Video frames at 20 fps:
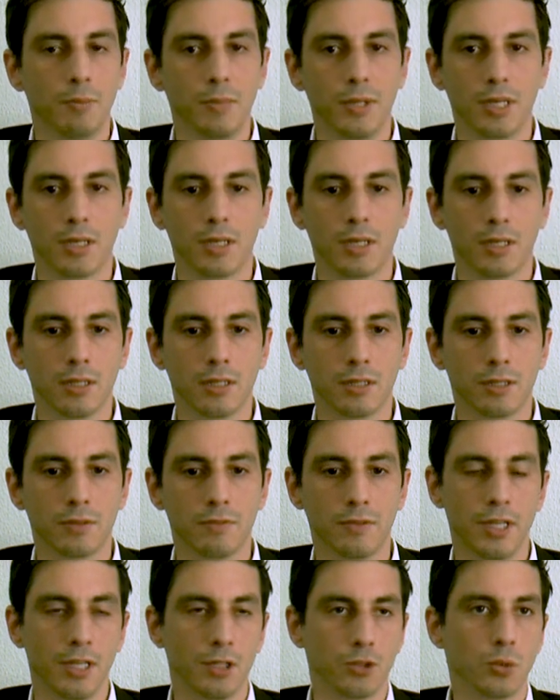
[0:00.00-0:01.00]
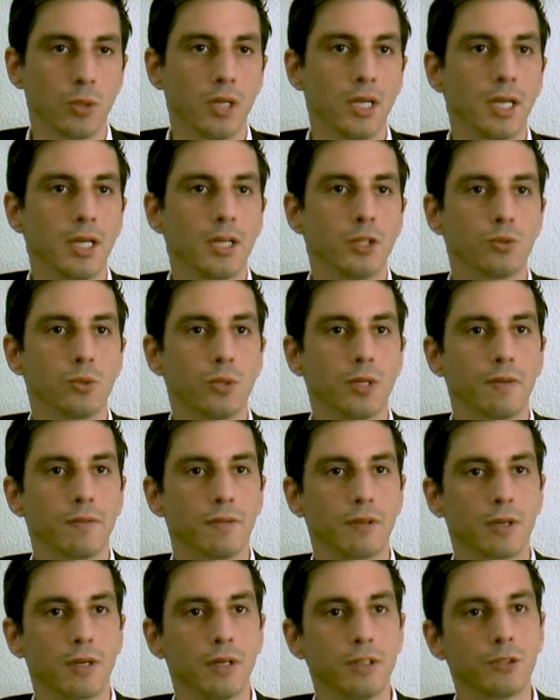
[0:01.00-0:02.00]
because Venezuela is one
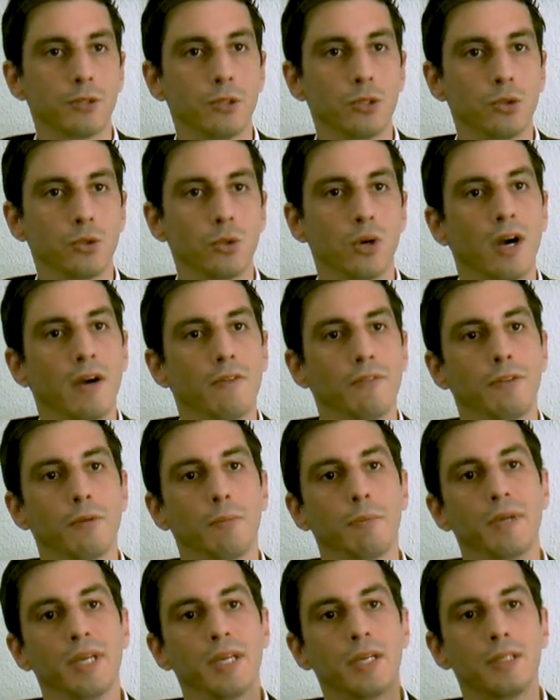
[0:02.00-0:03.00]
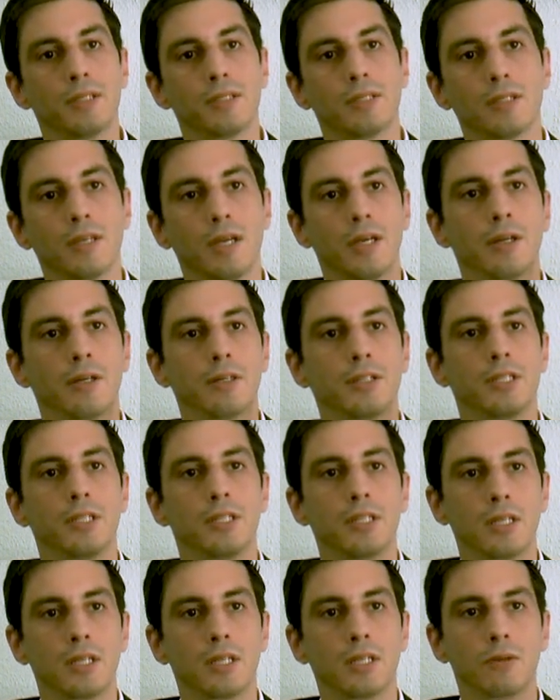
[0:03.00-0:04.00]
of the countries who have the biggest
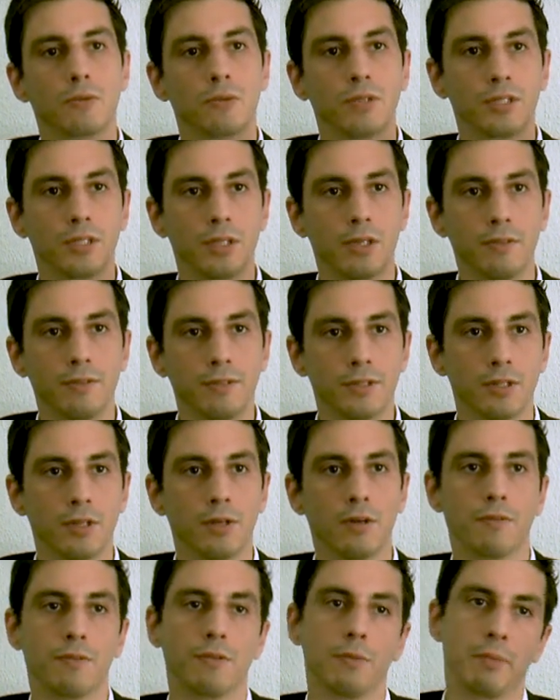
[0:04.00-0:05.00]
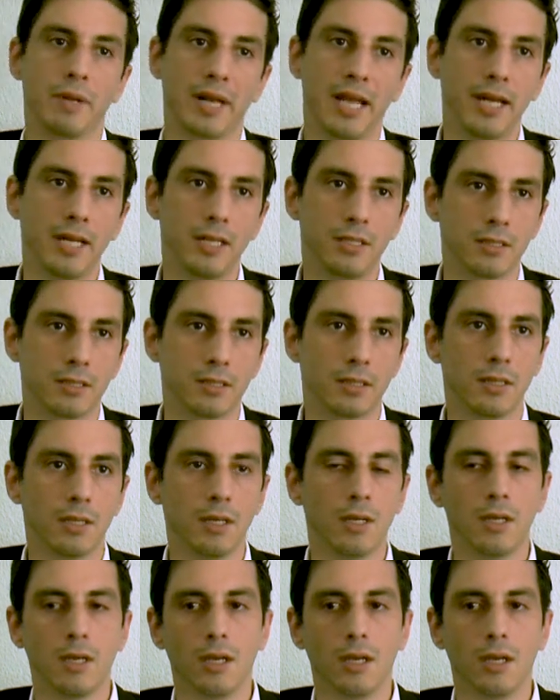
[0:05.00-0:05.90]
energetic reserves of the planet.